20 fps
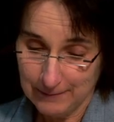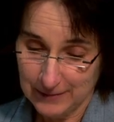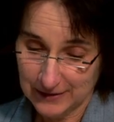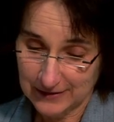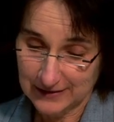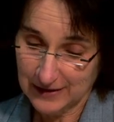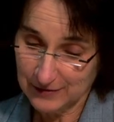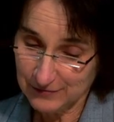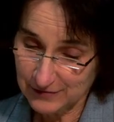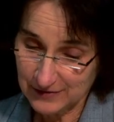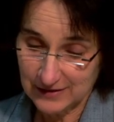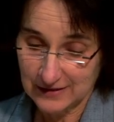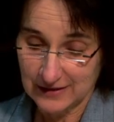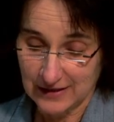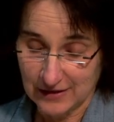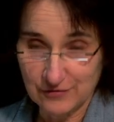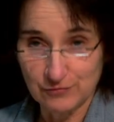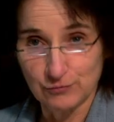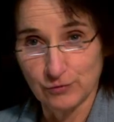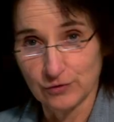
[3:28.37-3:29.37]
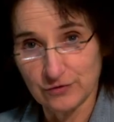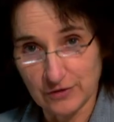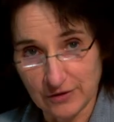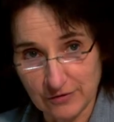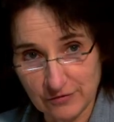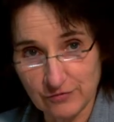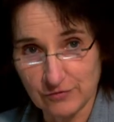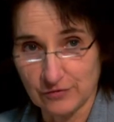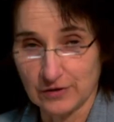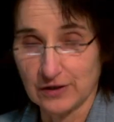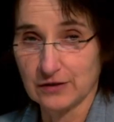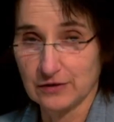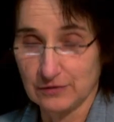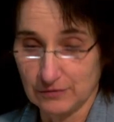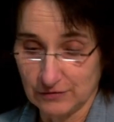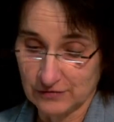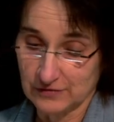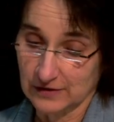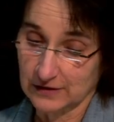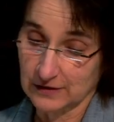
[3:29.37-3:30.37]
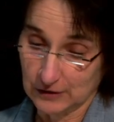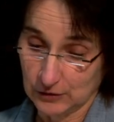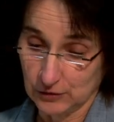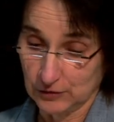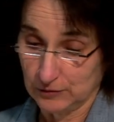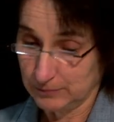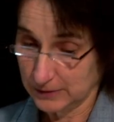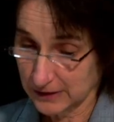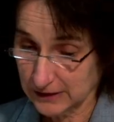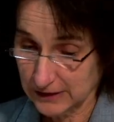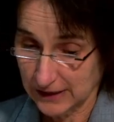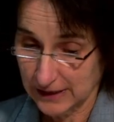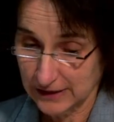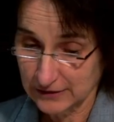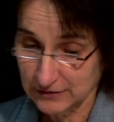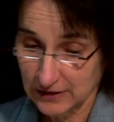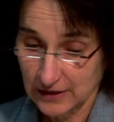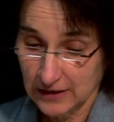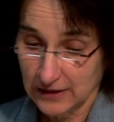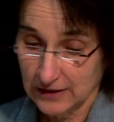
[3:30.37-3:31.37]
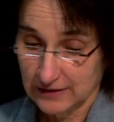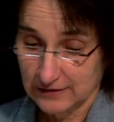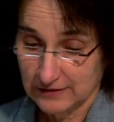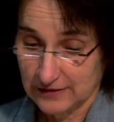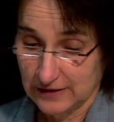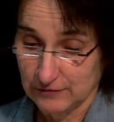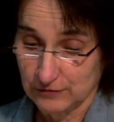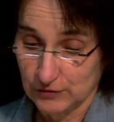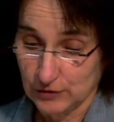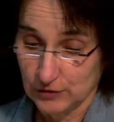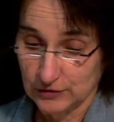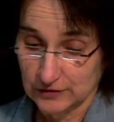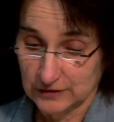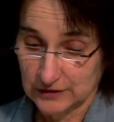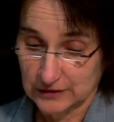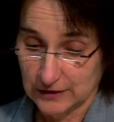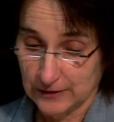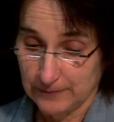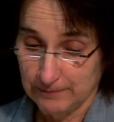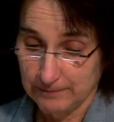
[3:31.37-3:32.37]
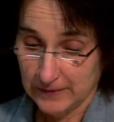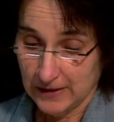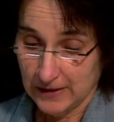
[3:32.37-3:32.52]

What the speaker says: But nevertheless, what does strike you is that they've got a big head, they've got